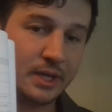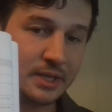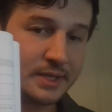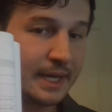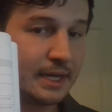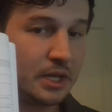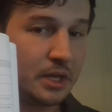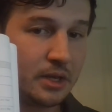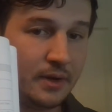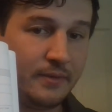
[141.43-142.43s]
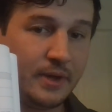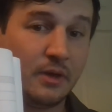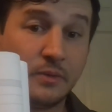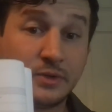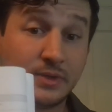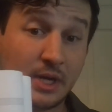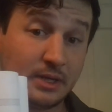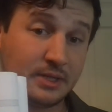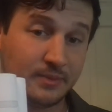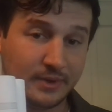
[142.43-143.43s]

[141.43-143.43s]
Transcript: in the second and the third video, which was awesome.